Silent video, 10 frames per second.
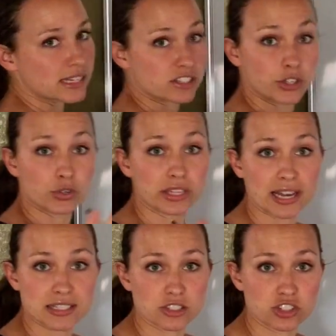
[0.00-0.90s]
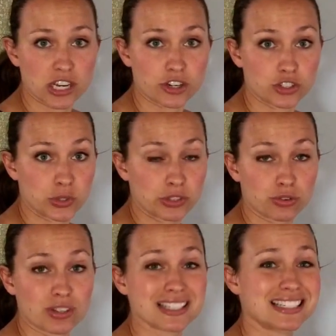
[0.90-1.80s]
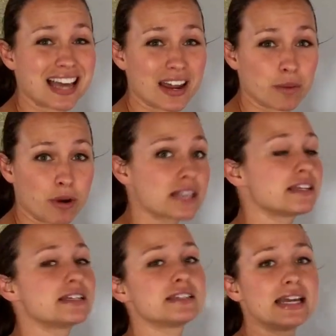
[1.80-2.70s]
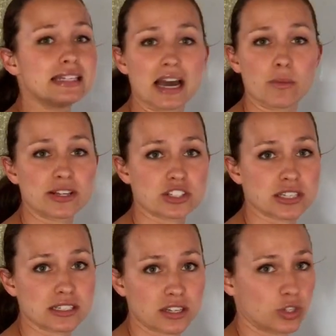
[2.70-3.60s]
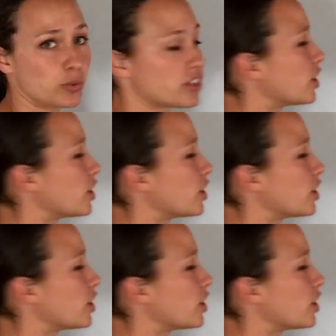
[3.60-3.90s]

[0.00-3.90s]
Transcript: That's the only guess and check you're doing through this entire process. And now we just continue with